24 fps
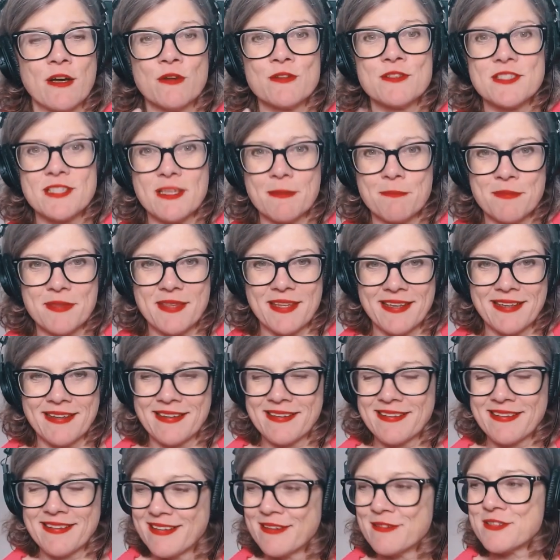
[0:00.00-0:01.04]
on
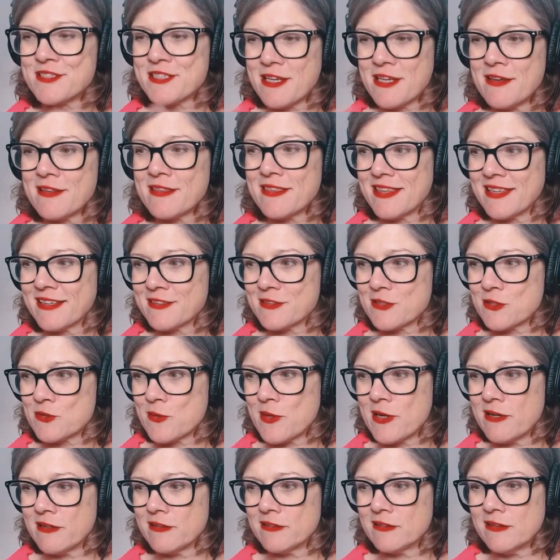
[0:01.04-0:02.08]
something on certain things as
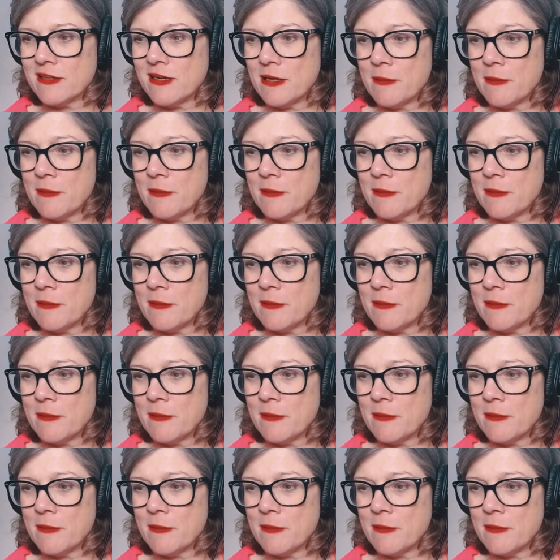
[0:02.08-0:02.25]
well.